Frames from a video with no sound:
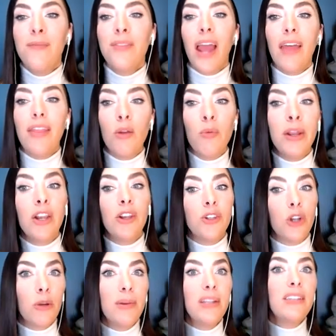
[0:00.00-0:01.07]
And then we
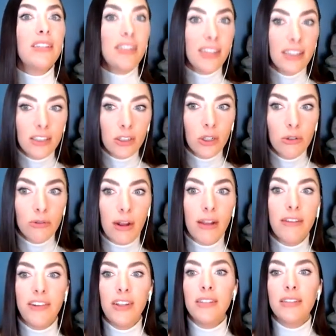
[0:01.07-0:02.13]
determine statistical
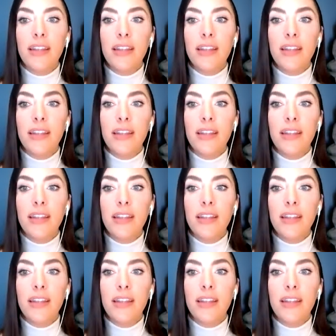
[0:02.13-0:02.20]
relevance